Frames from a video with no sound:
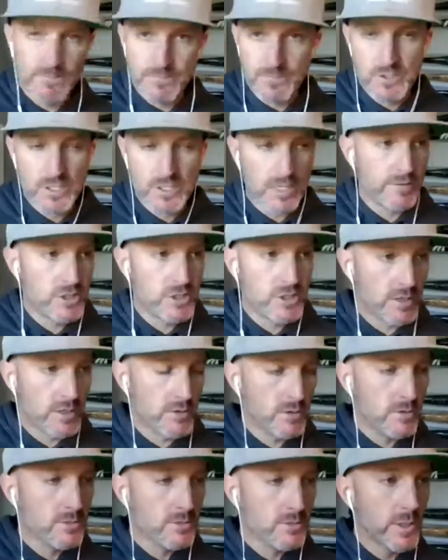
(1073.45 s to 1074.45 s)
kind of a
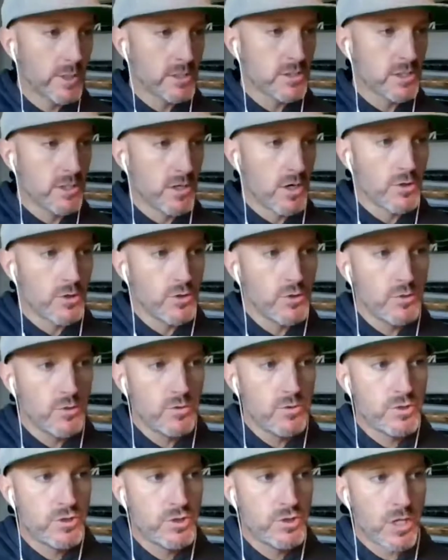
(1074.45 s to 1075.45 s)
general question are you
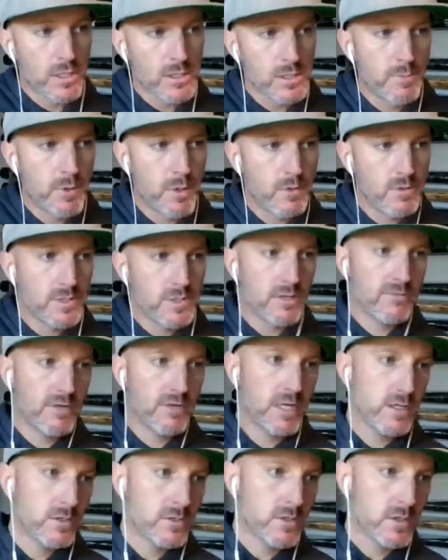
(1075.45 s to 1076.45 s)
just posting
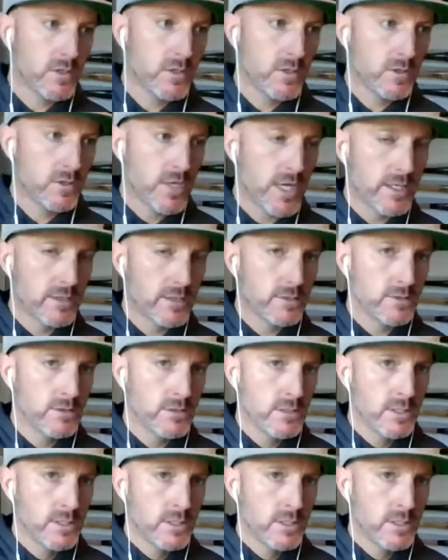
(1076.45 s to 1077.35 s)
videos on your channel